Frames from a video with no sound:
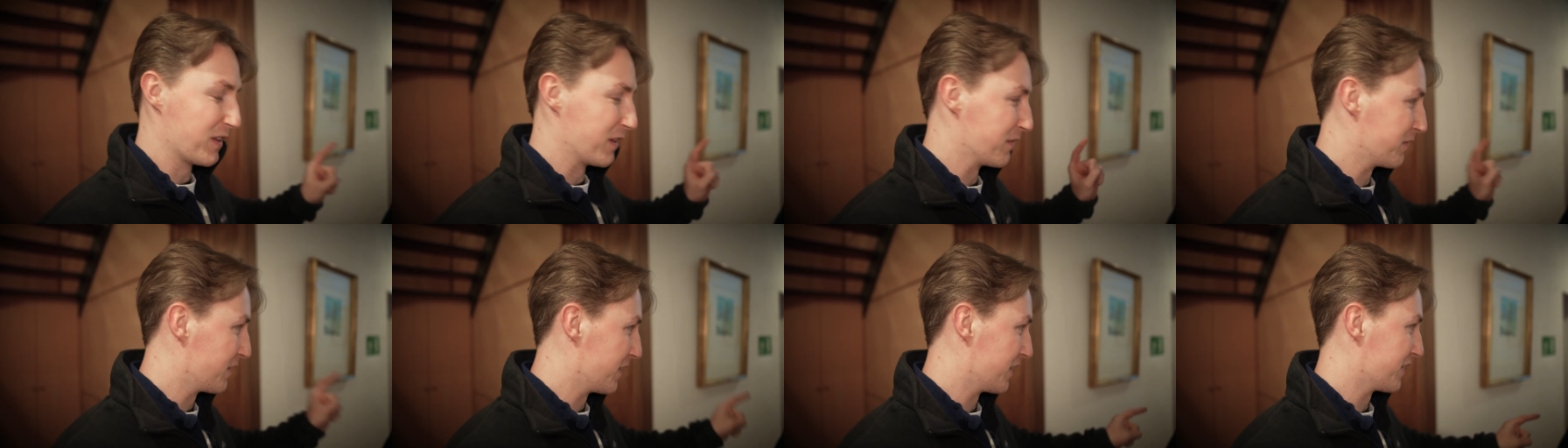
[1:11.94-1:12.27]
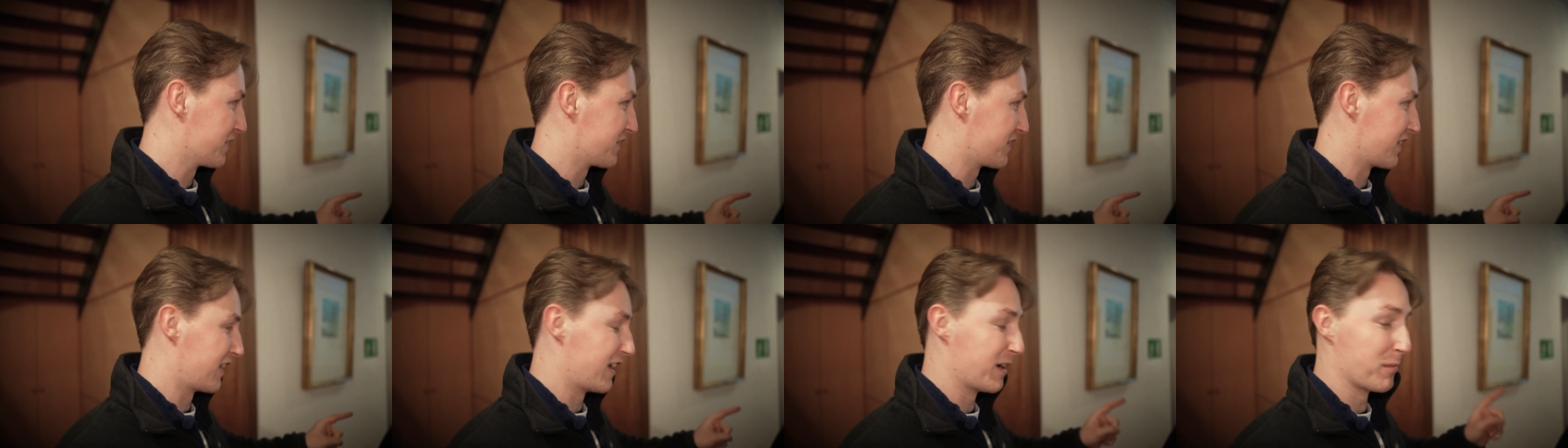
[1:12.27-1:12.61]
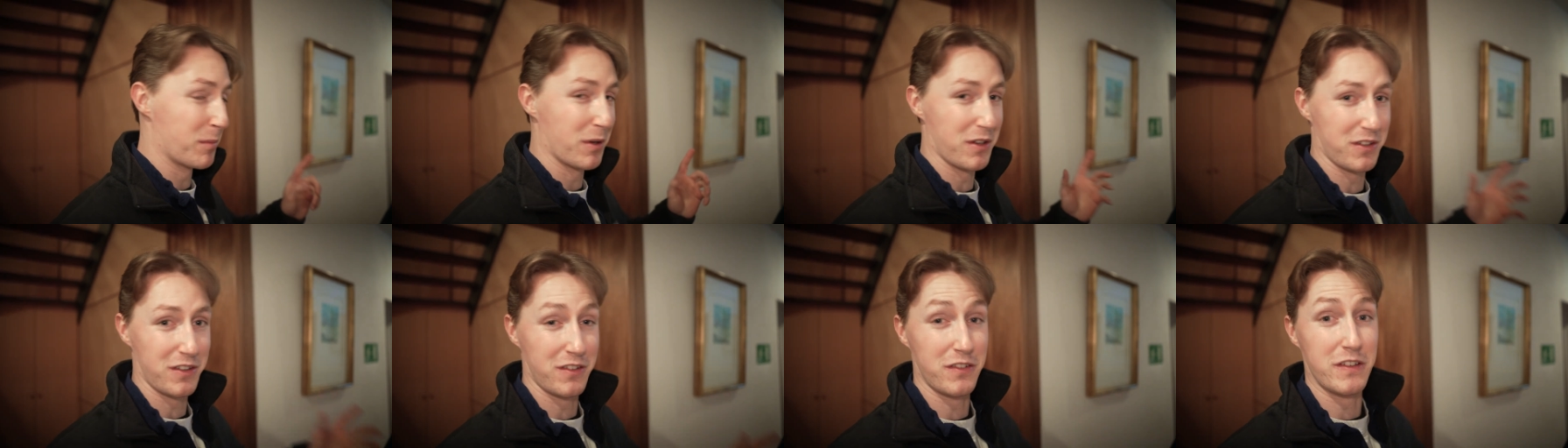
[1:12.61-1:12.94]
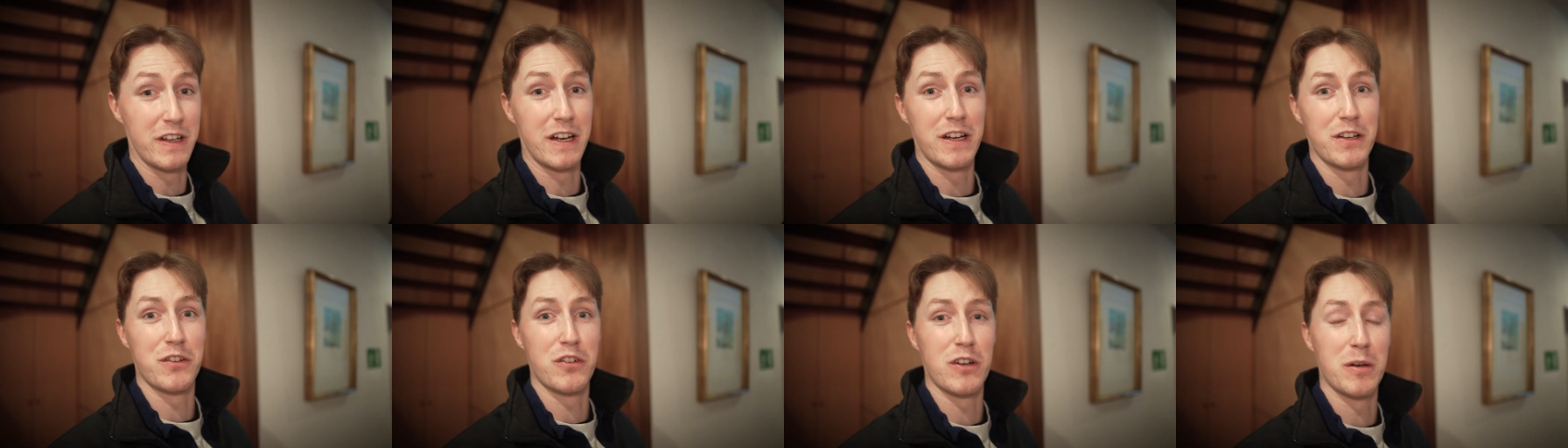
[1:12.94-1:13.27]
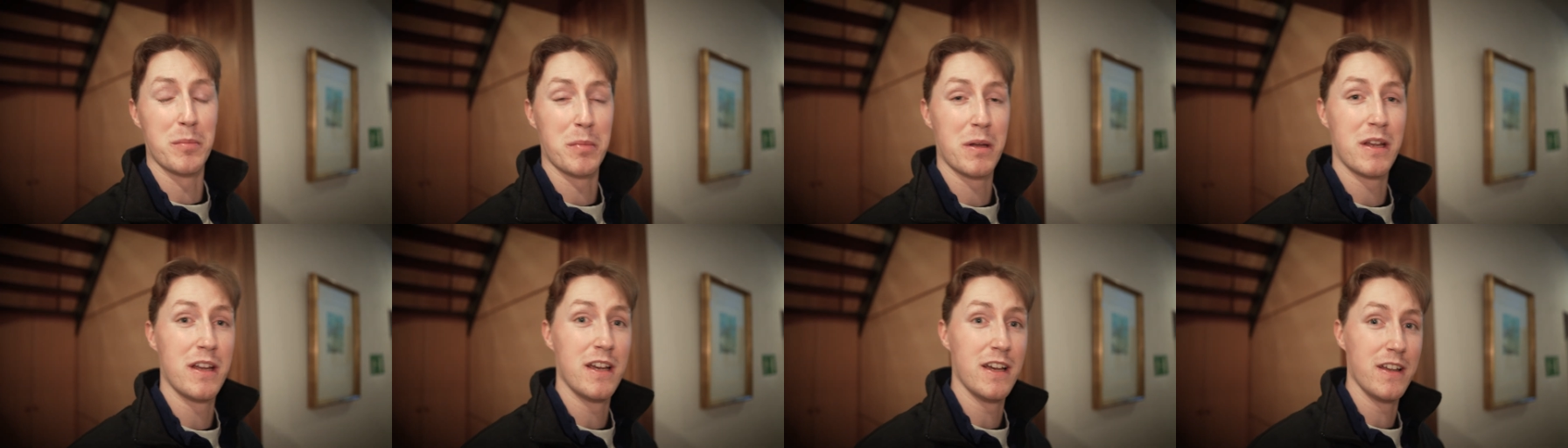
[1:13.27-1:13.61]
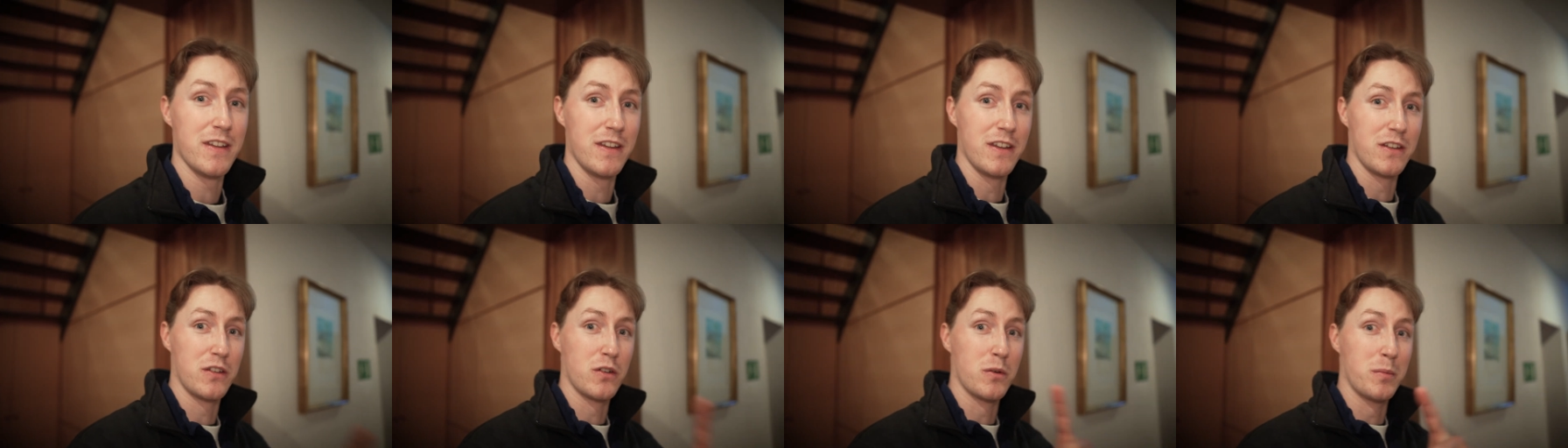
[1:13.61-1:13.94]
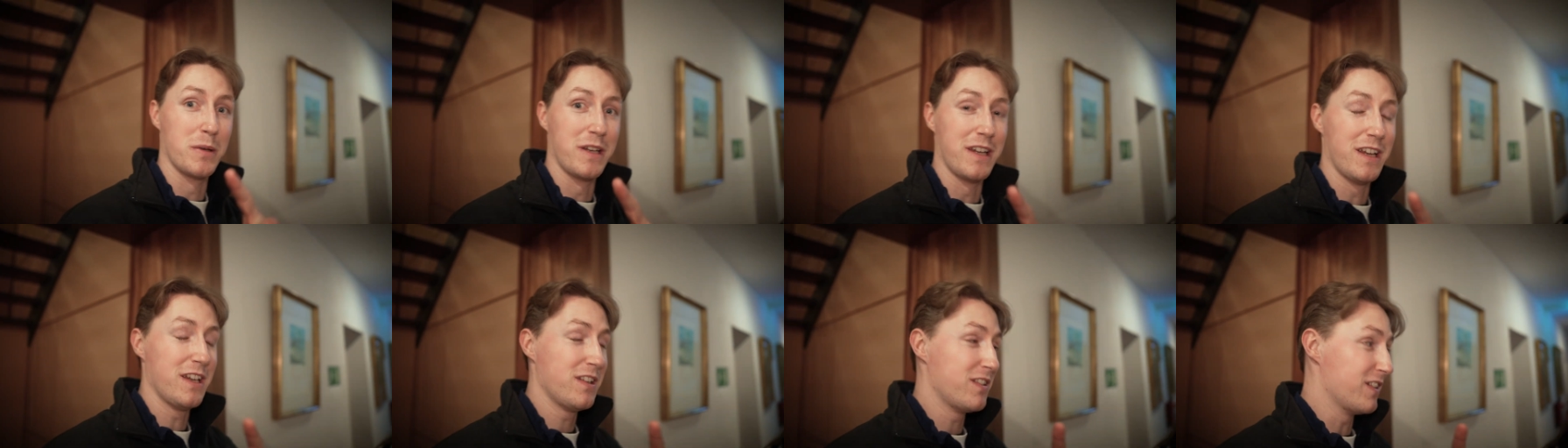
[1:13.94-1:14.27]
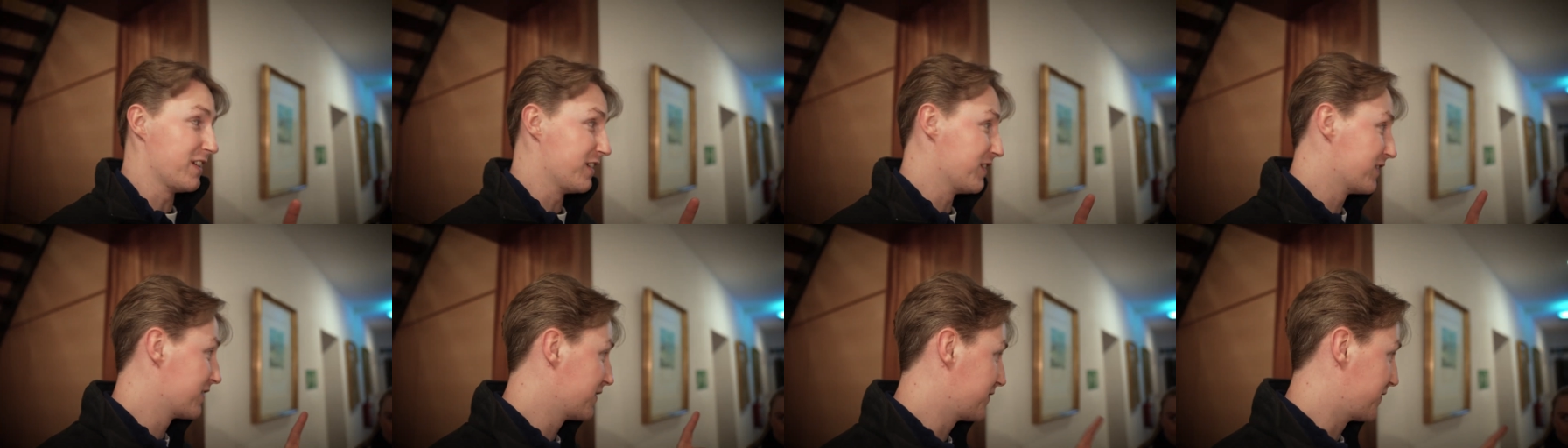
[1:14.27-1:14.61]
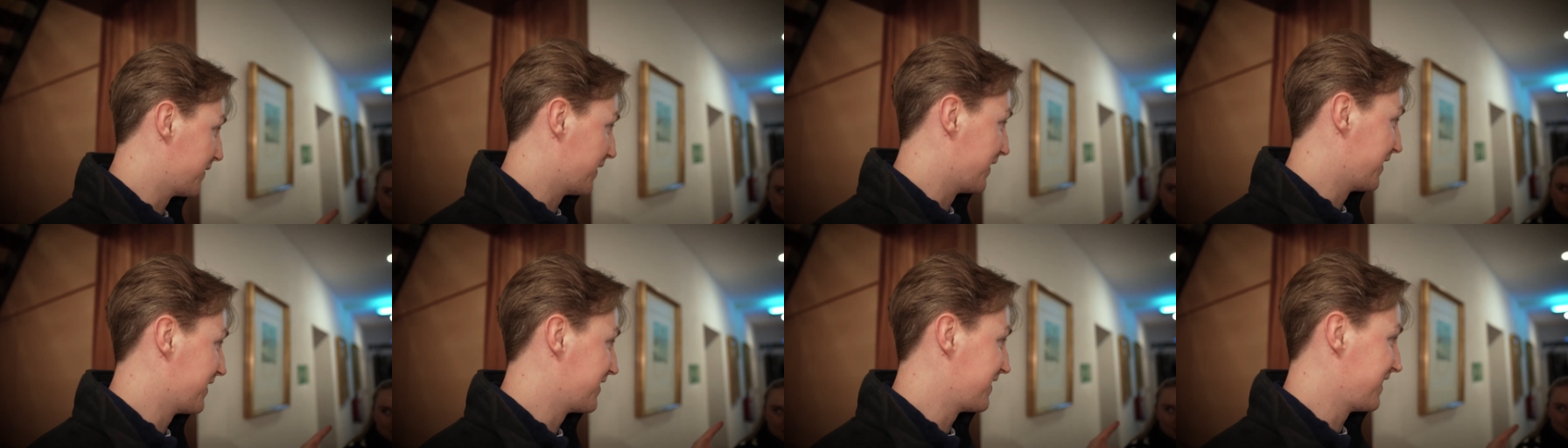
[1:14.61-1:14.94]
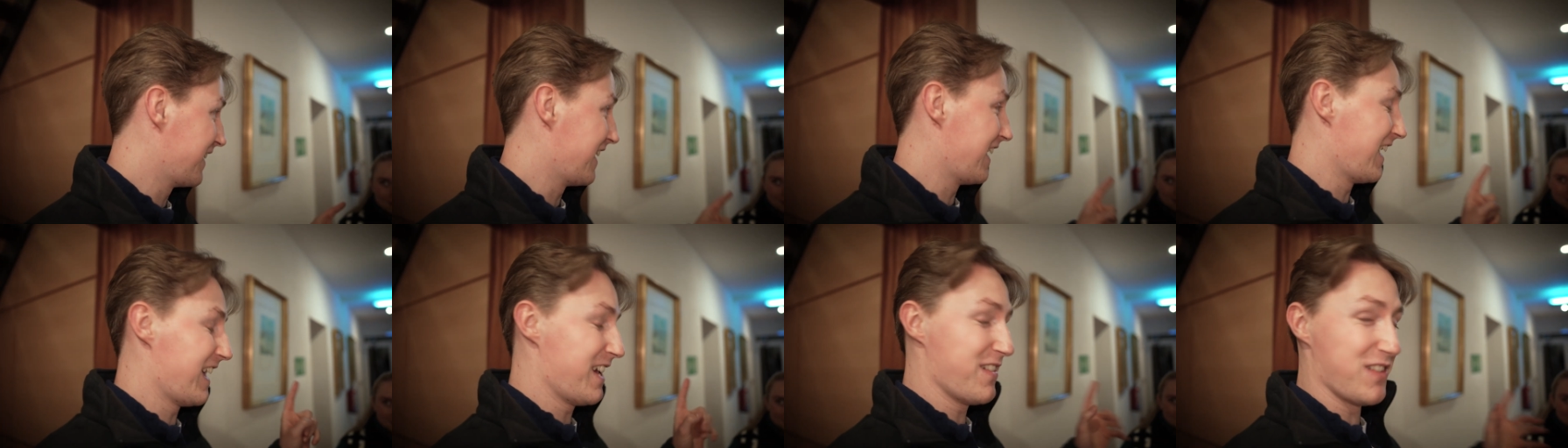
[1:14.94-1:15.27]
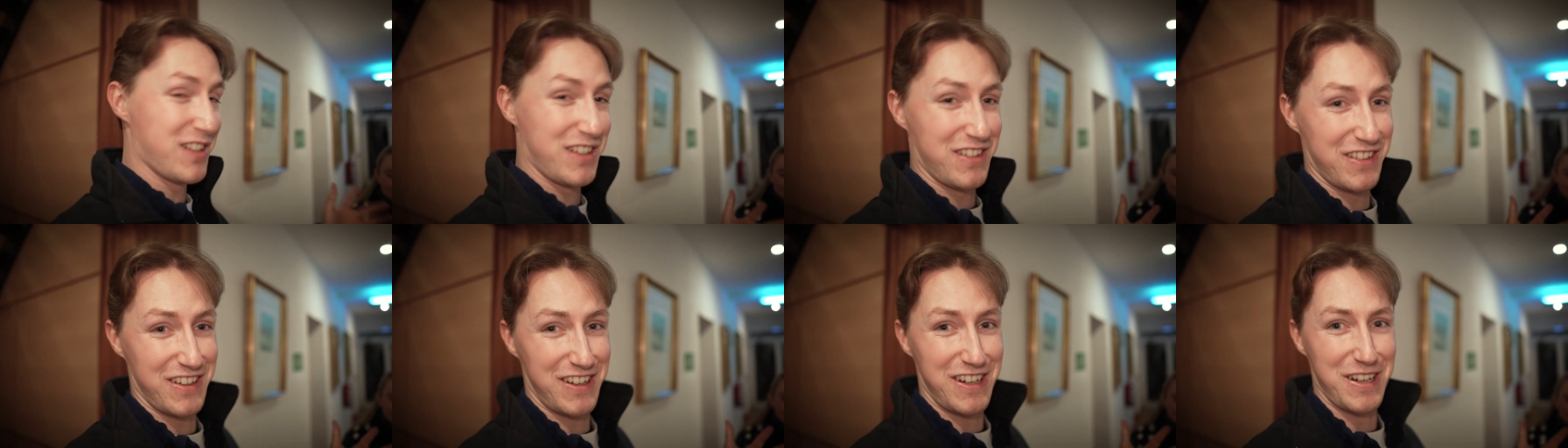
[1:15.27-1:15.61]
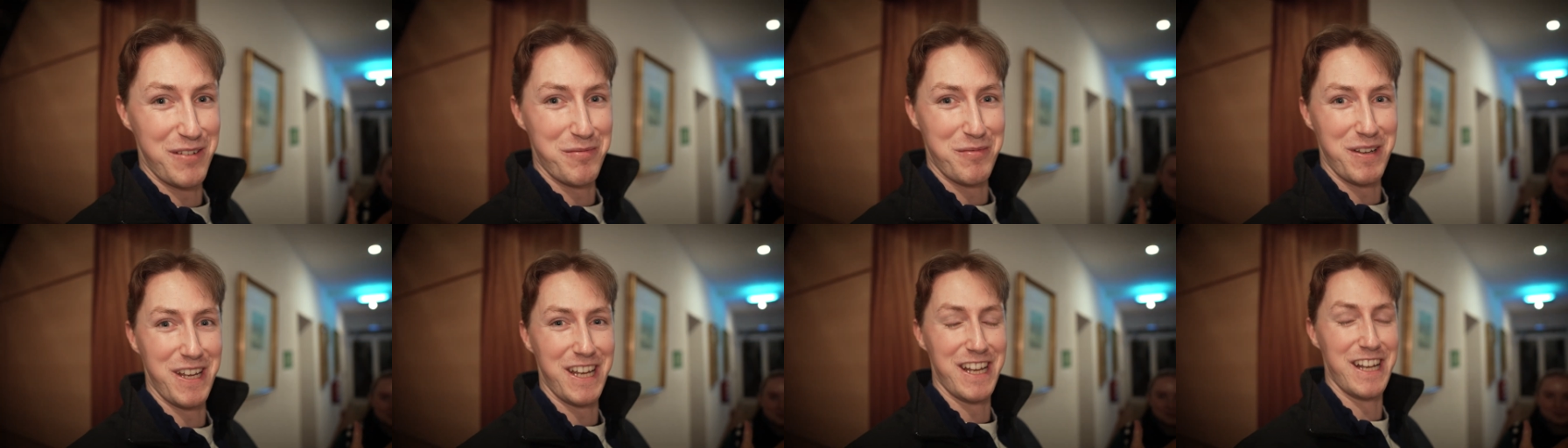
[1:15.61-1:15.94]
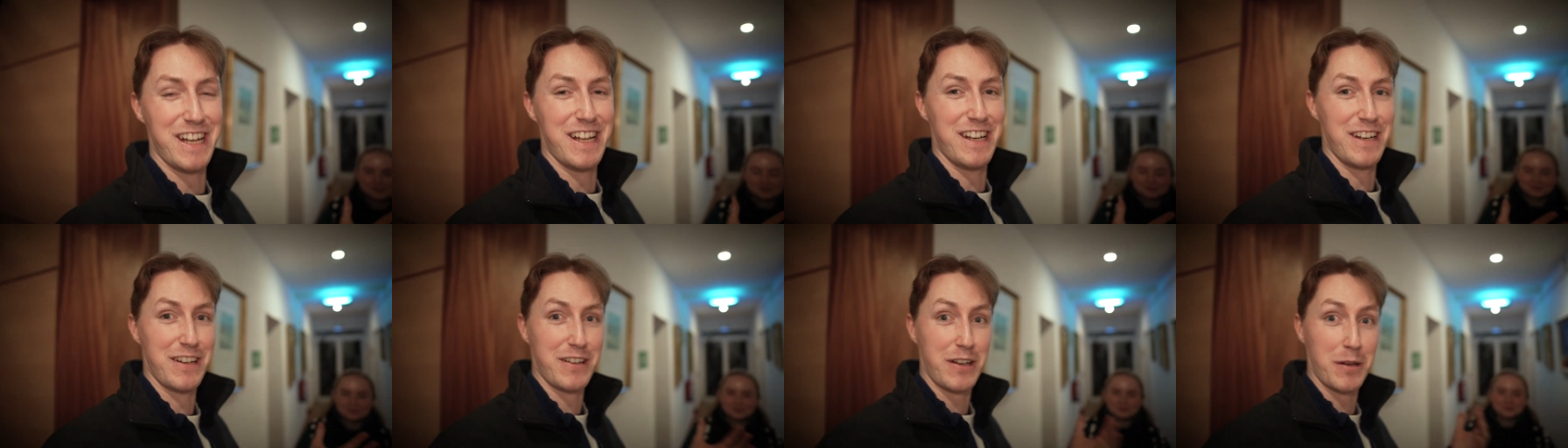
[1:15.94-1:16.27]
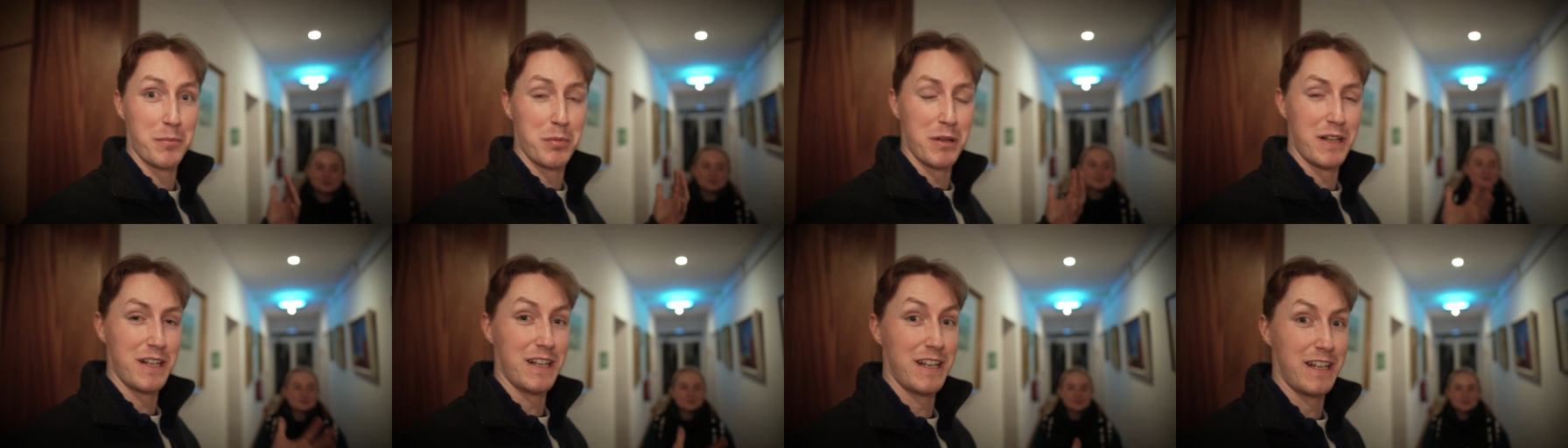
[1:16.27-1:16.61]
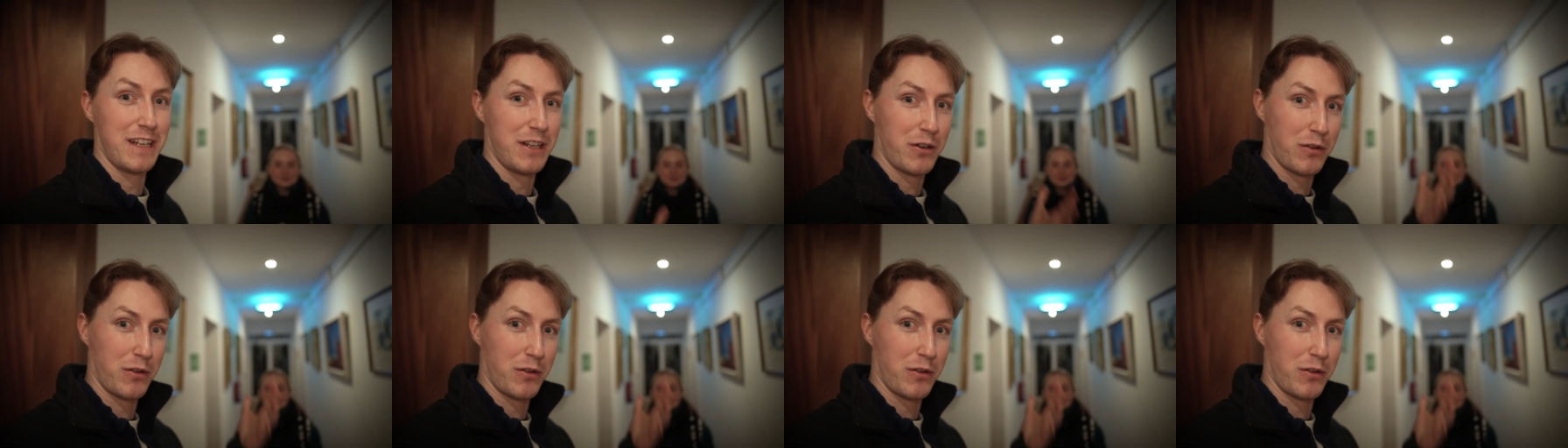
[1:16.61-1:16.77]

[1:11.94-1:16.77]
for the first time on this entire trip. This will be Izzy's first ever time in completely